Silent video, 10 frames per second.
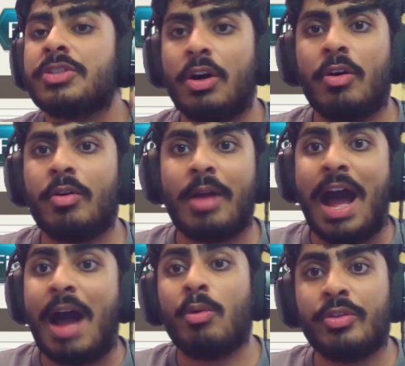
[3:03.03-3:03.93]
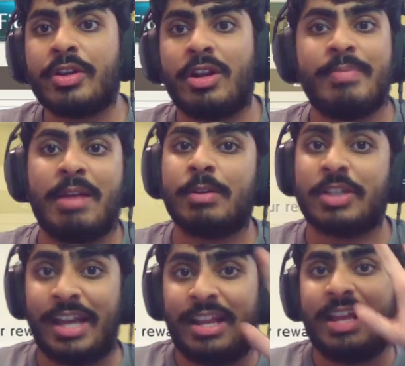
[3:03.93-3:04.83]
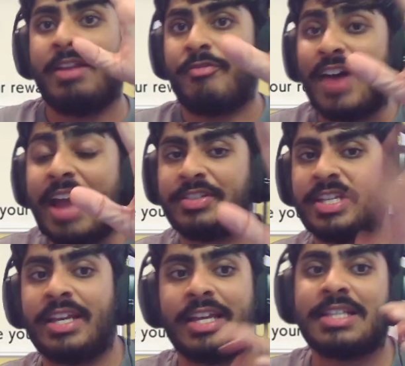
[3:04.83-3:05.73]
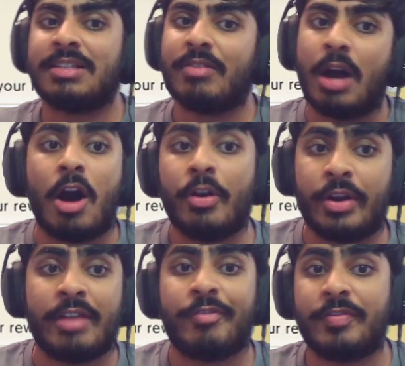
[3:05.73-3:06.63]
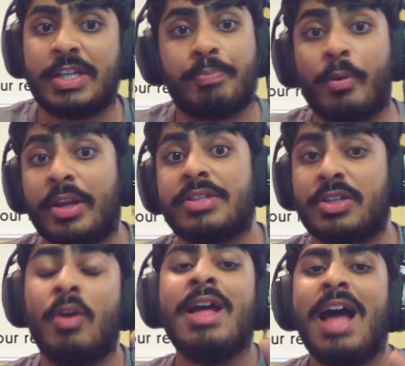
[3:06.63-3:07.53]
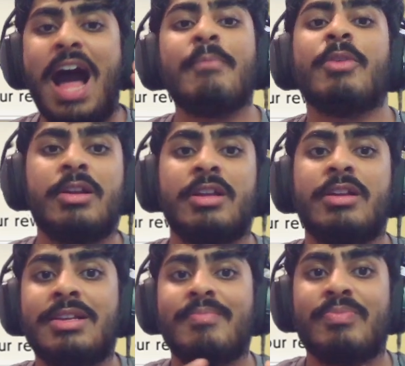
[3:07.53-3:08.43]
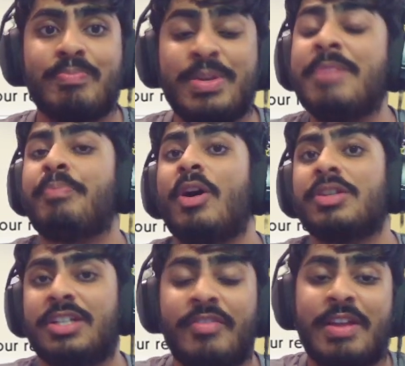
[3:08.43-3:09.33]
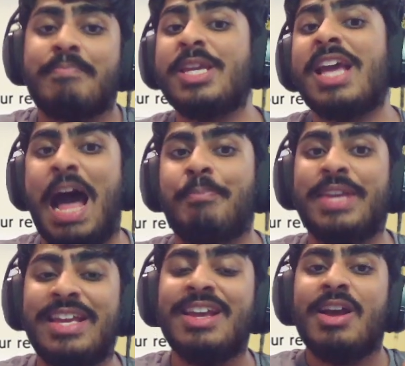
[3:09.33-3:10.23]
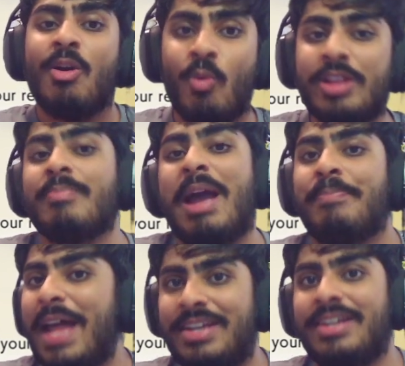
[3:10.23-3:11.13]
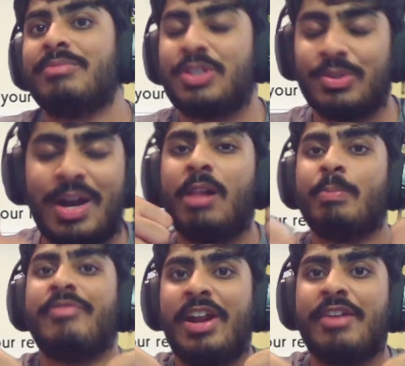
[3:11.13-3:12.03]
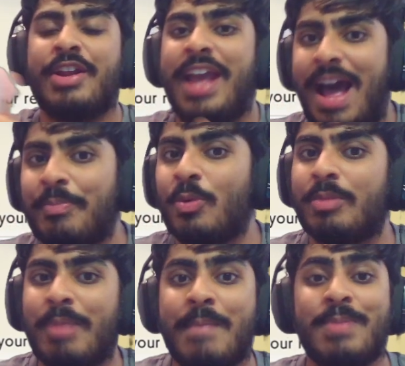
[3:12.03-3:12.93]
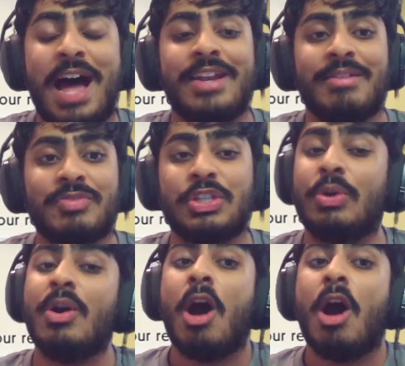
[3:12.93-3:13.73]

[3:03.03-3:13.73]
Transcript: So I'm only going to be able to get in five tickets, 150 points. So I'm going to be positive and be happy with my platinum 2 i'll be very very happy with my platinum 2